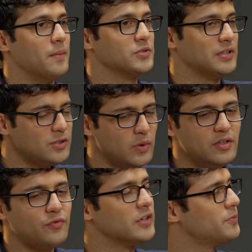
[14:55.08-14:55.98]
So that's one of
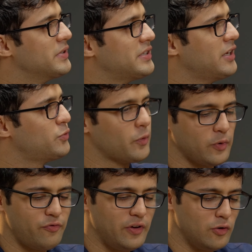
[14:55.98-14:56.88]
the first mistakes where
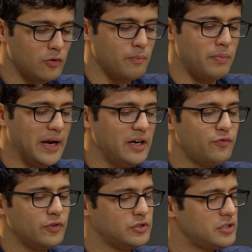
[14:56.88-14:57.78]
we feel, look, buy it
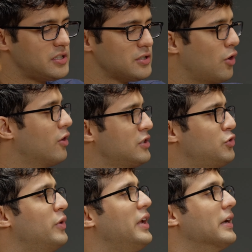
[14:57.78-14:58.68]
for just as long as
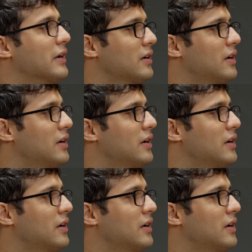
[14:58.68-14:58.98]
you need it.